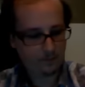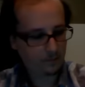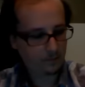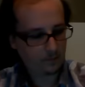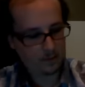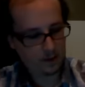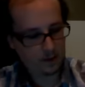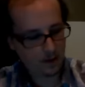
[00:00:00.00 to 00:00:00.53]

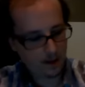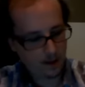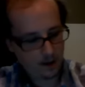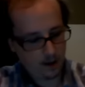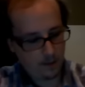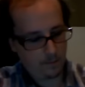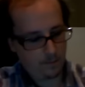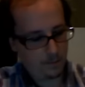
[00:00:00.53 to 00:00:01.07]
I
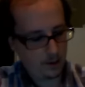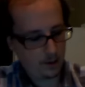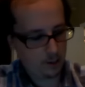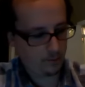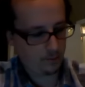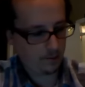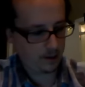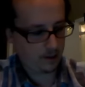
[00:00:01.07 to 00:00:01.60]
got a
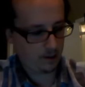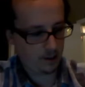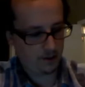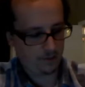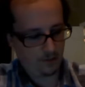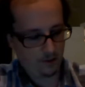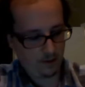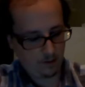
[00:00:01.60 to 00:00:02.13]
bunch of base cards
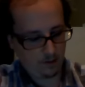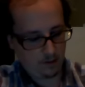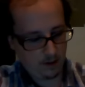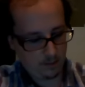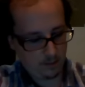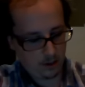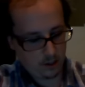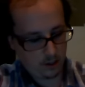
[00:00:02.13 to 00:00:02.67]
further.
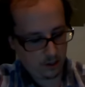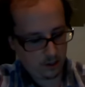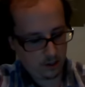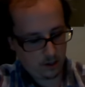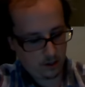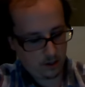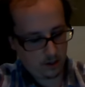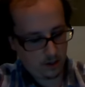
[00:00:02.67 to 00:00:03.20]
Let me
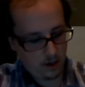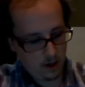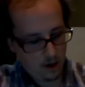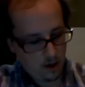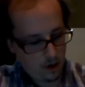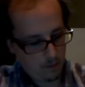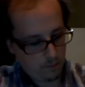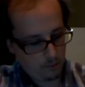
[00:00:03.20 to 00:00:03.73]
just
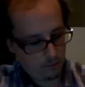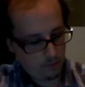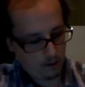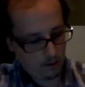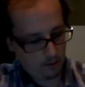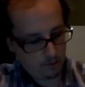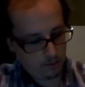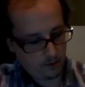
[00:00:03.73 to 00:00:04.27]

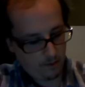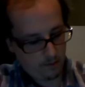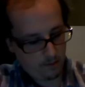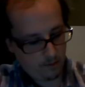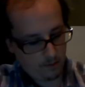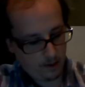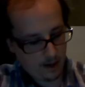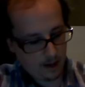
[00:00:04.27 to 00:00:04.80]
browse
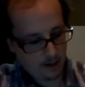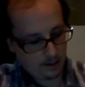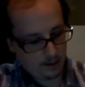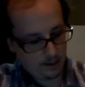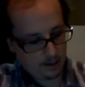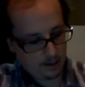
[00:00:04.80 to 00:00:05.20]
through that.